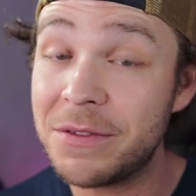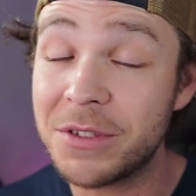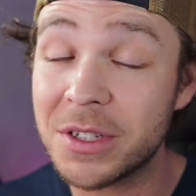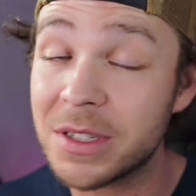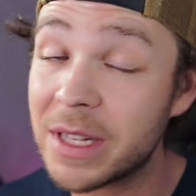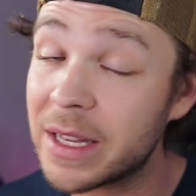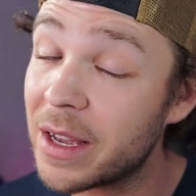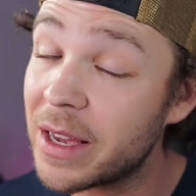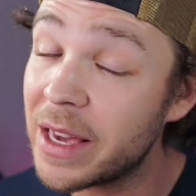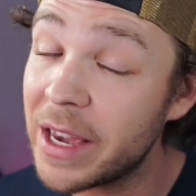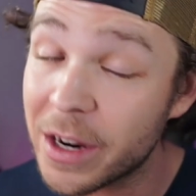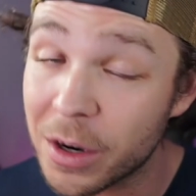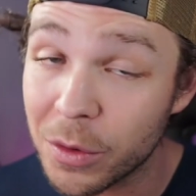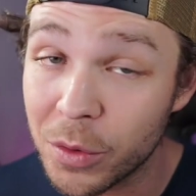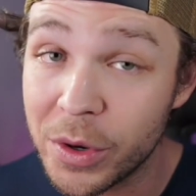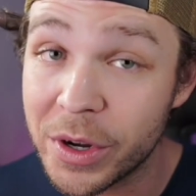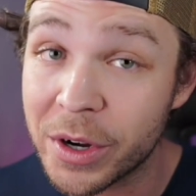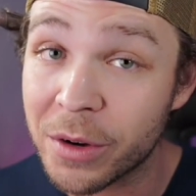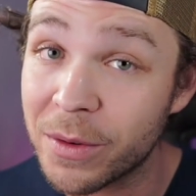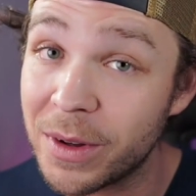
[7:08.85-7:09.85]
just like a kicker
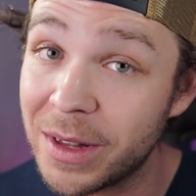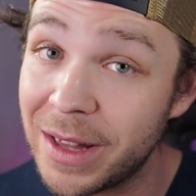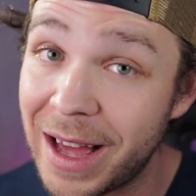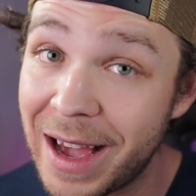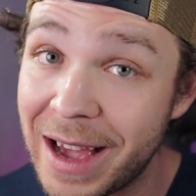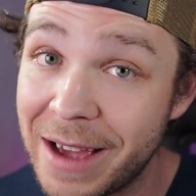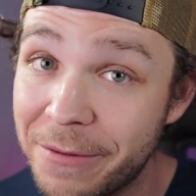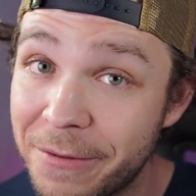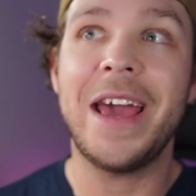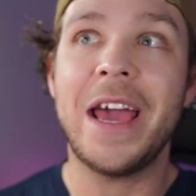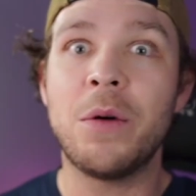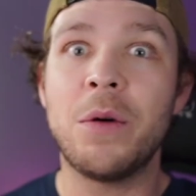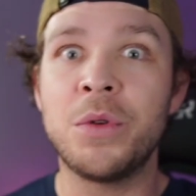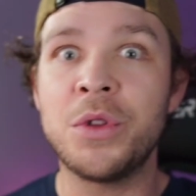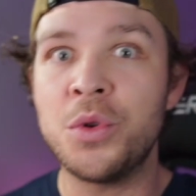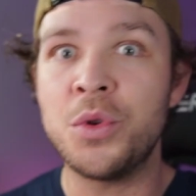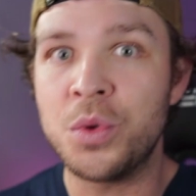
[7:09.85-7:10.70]
would in real life. And when you